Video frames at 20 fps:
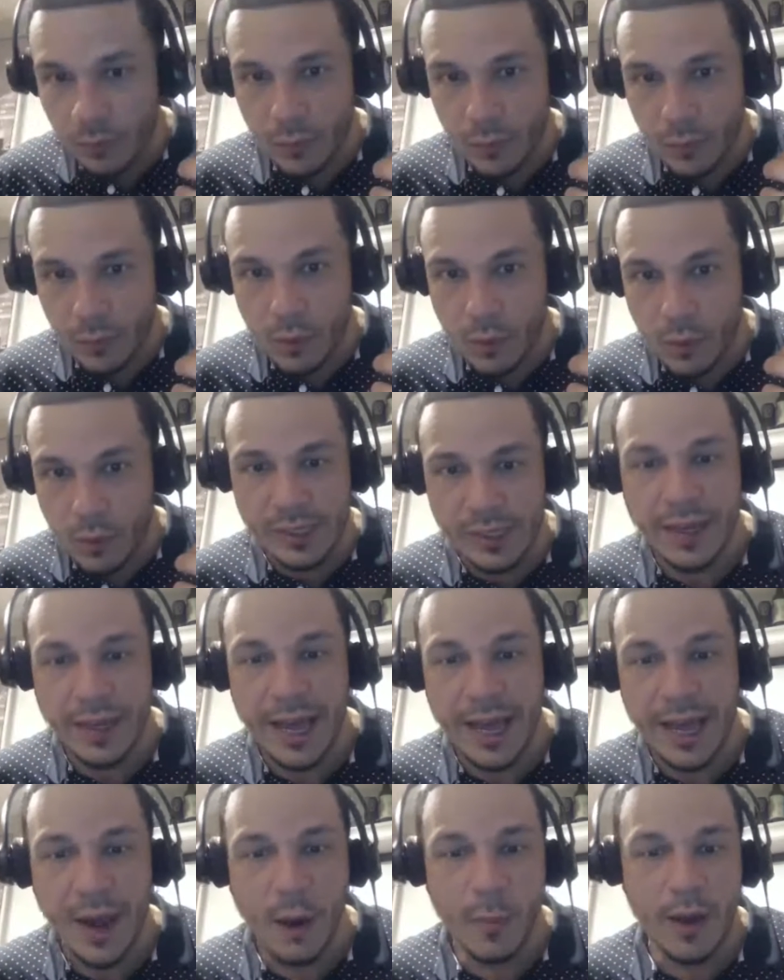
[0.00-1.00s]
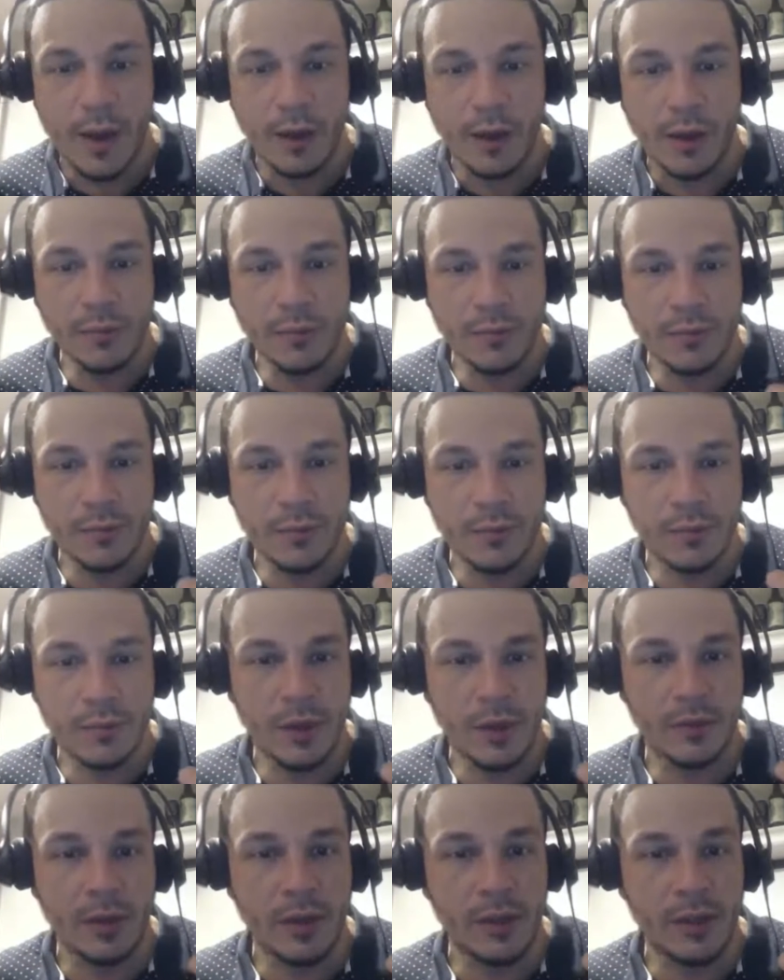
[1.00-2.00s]
Almost like a caramel,
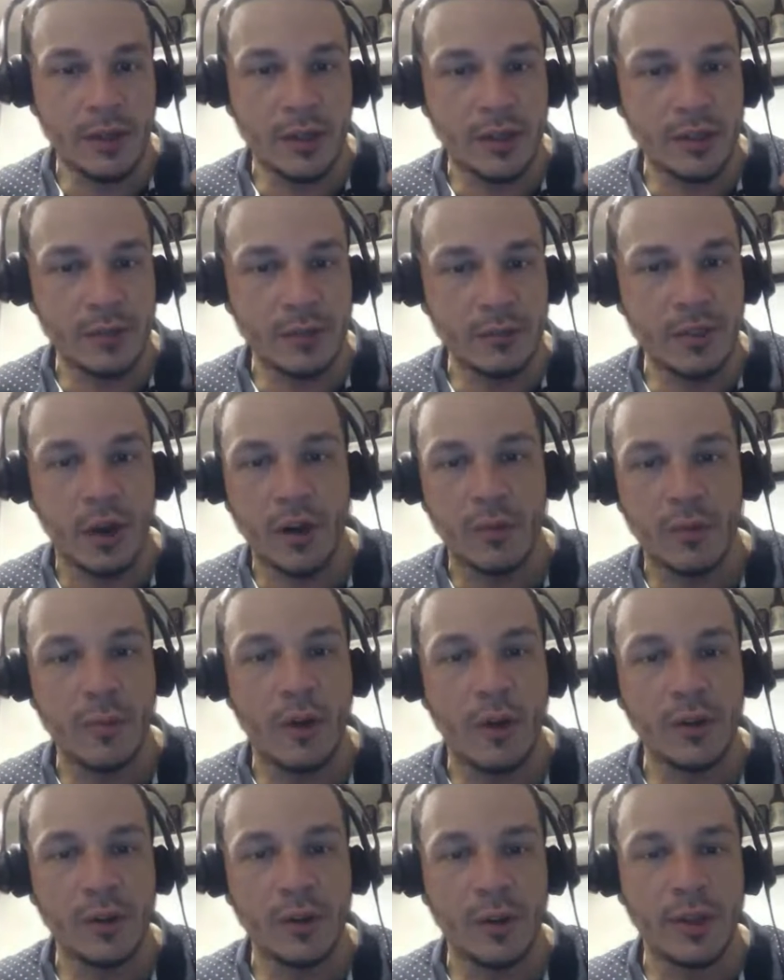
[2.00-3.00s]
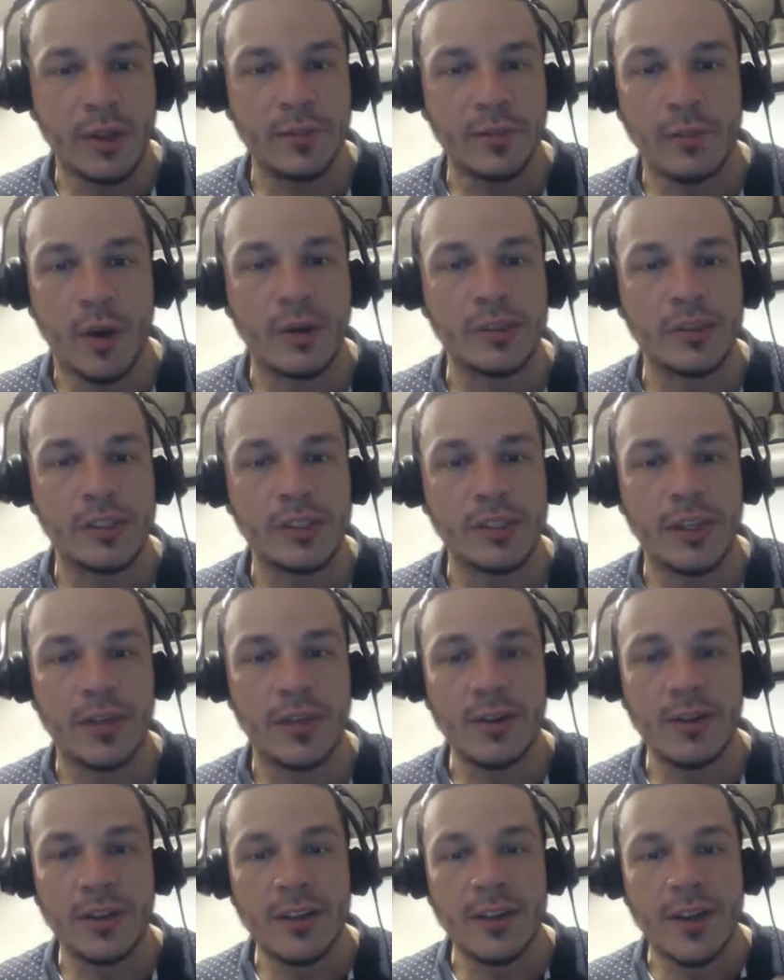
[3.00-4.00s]
or, or like some dark malt, you know, like some malts in
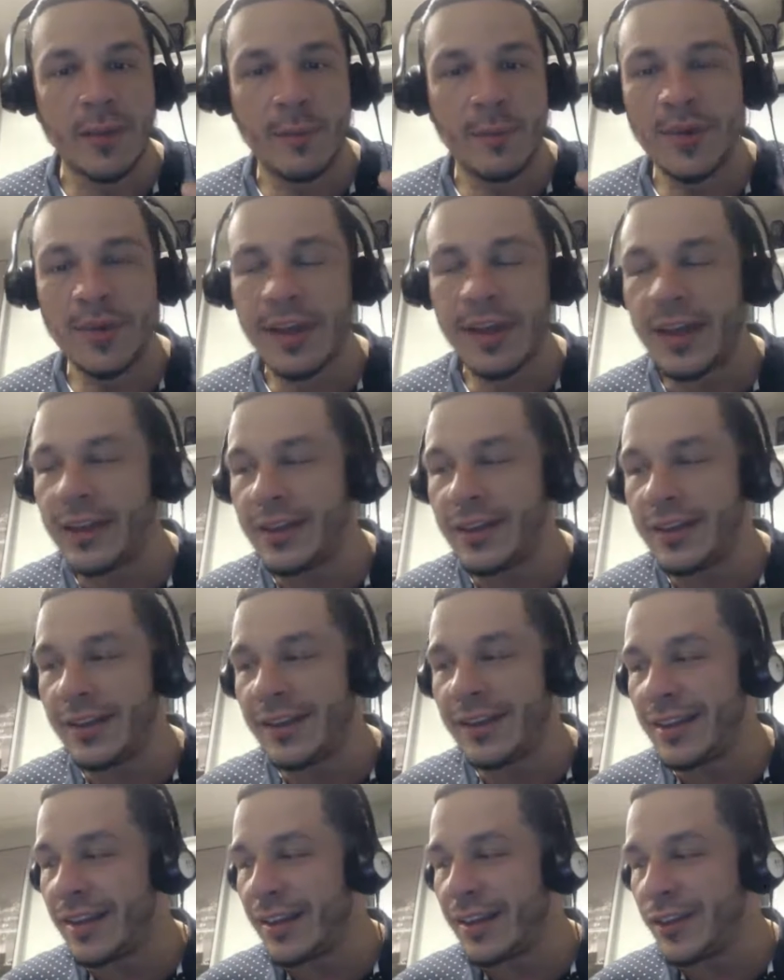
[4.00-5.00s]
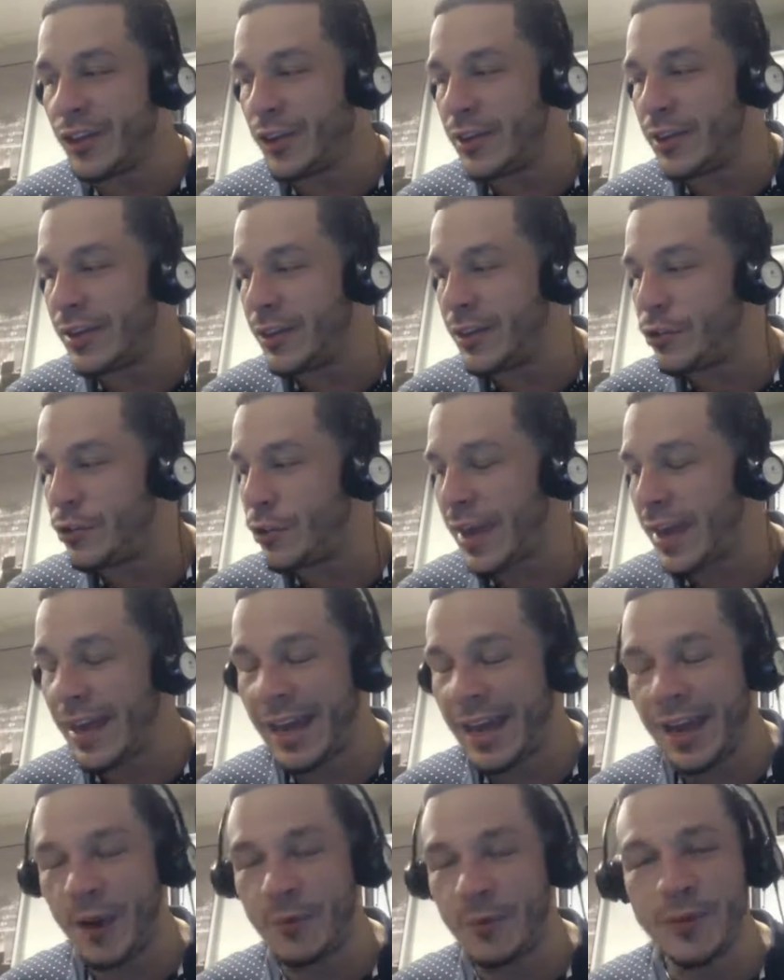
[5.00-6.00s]
there. But then you you can't
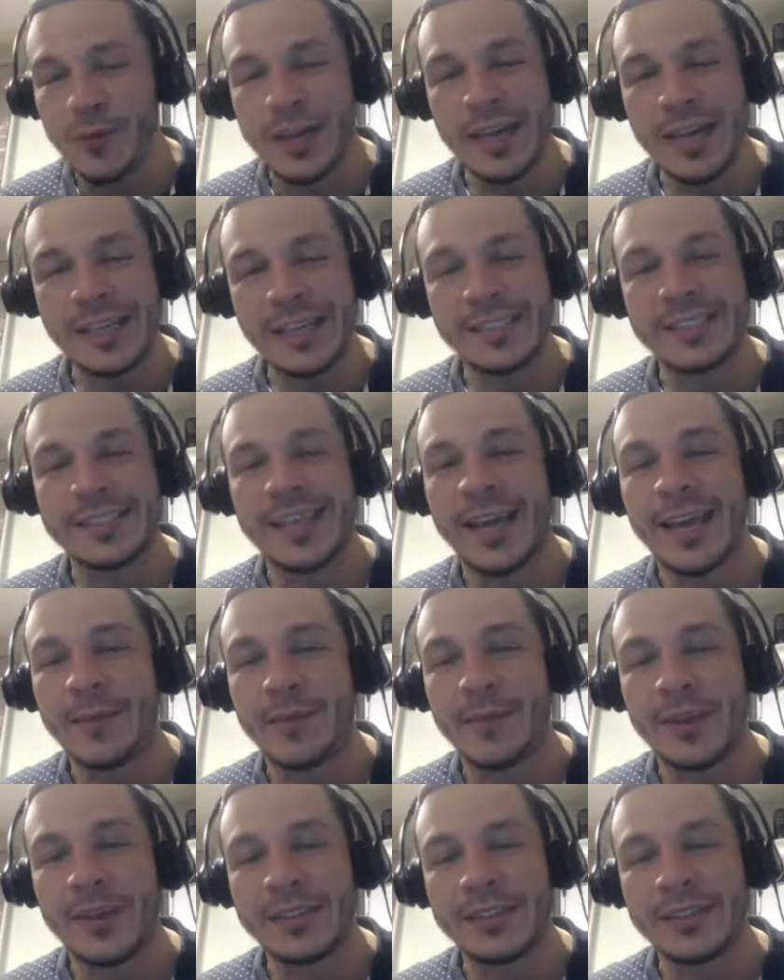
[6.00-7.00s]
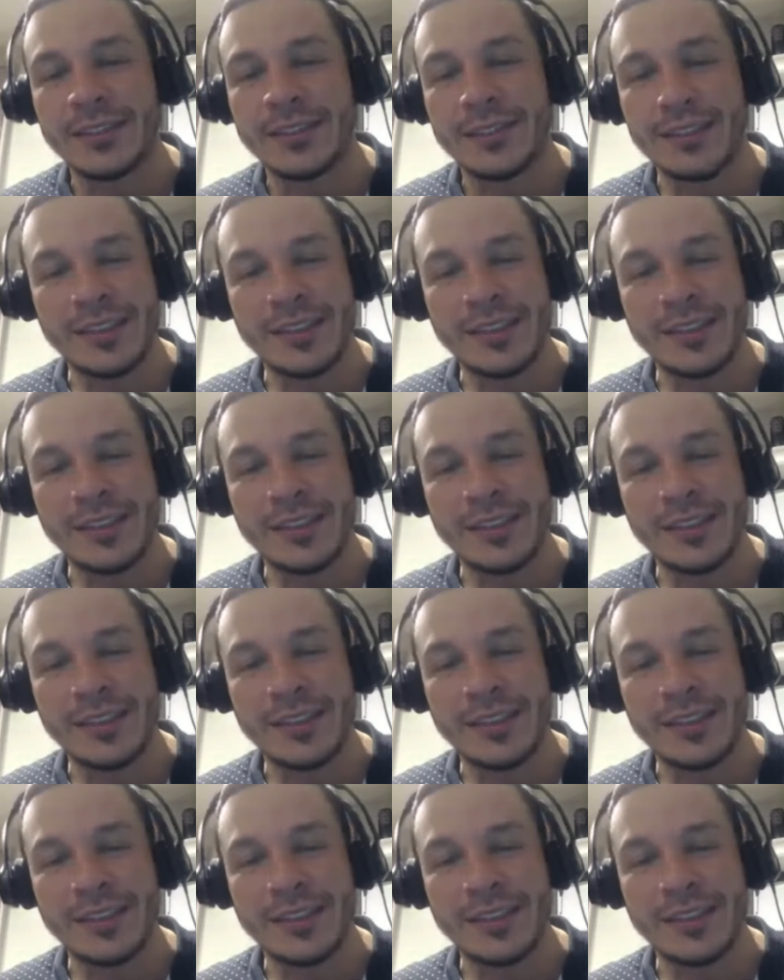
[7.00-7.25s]
help, you can't escape this